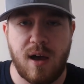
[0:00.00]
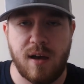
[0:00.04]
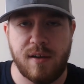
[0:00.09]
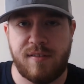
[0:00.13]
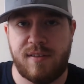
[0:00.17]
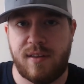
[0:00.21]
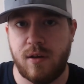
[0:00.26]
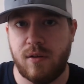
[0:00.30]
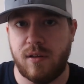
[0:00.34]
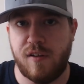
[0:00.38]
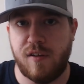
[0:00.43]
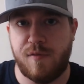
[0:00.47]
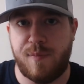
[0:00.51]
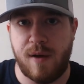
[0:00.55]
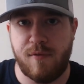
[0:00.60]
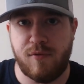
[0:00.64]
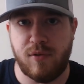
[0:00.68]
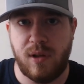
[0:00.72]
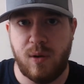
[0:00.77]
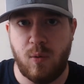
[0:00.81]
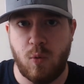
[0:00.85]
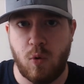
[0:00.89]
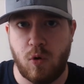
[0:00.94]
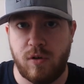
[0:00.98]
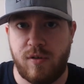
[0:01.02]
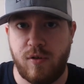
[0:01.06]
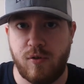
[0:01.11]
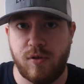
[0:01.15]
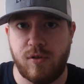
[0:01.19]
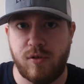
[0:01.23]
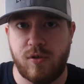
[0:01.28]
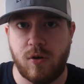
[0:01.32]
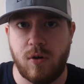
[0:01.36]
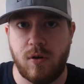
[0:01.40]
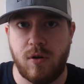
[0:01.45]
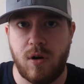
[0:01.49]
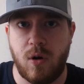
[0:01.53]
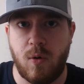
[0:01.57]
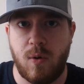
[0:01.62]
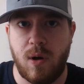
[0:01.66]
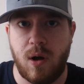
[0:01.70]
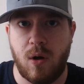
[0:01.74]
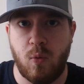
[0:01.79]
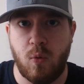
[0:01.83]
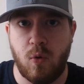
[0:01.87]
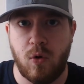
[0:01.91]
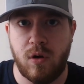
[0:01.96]
Still, if Beverley were to return,
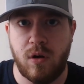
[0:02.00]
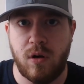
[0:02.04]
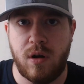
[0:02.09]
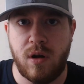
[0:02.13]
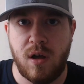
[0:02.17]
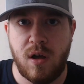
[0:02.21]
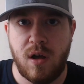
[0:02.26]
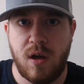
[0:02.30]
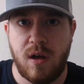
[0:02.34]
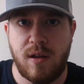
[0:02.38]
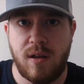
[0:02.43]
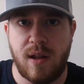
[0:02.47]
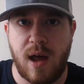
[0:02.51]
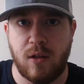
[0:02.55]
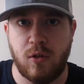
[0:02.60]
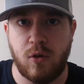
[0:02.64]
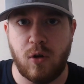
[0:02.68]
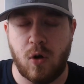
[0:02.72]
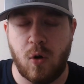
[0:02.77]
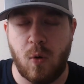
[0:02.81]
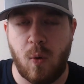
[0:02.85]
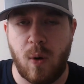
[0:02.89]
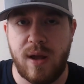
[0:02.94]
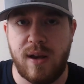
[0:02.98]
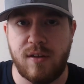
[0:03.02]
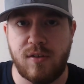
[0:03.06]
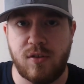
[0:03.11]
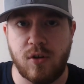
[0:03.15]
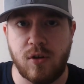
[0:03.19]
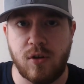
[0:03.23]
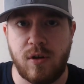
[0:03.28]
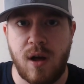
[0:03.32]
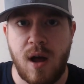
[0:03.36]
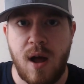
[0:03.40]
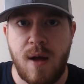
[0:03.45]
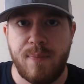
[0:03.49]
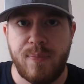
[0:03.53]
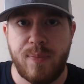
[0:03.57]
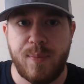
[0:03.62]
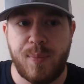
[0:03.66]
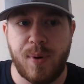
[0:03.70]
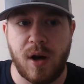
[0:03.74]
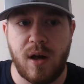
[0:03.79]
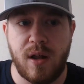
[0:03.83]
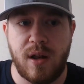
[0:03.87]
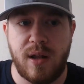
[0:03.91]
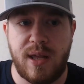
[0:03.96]
Noel would not look quite as good,
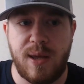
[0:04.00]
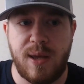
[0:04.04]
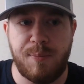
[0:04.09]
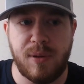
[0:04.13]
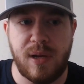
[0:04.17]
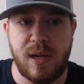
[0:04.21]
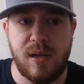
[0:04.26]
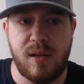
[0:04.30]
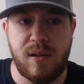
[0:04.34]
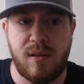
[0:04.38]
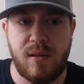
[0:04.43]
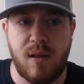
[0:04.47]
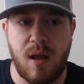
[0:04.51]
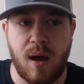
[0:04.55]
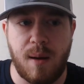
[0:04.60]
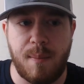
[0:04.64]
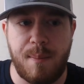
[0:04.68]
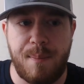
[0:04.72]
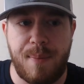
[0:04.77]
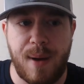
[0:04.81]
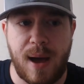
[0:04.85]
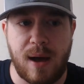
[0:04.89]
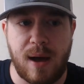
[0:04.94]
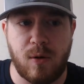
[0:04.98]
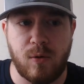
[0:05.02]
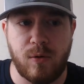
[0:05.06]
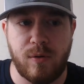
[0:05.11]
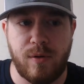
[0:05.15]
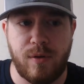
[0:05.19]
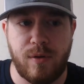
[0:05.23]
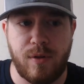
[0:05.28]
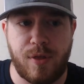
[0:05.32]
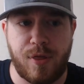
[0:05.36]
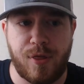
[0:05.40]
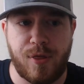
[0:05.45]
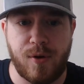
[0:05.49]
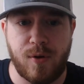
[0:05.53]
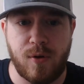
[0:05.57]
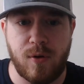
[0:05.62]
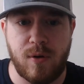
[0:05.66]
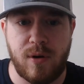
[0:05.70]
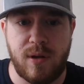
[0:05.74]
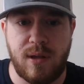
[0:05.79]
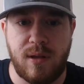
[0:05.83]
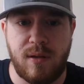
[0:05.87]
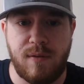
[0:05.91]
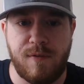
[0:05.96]
but he played about
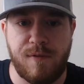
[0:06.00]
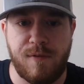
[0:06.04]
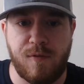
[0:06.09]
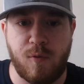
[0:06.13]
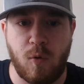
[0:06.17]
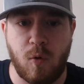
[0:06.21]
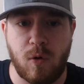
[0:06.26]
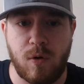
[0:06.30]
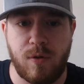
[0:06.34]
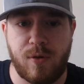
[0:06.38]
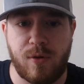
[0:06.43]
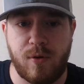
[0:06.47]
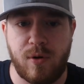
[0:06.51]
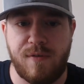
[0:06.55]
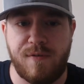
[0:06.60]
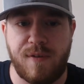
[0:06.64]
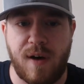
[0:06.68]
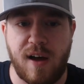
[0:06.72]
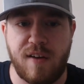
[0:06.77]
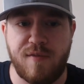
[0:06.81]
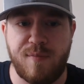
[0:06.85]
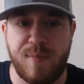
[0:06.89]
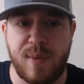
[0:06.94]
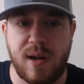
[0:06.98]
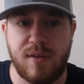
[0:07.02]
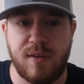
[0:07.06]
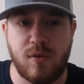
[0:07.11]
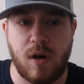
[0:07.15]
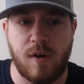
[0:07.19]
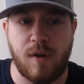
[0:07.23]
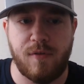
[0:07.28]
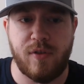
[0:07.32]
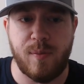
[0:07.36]
34, 35 minutes off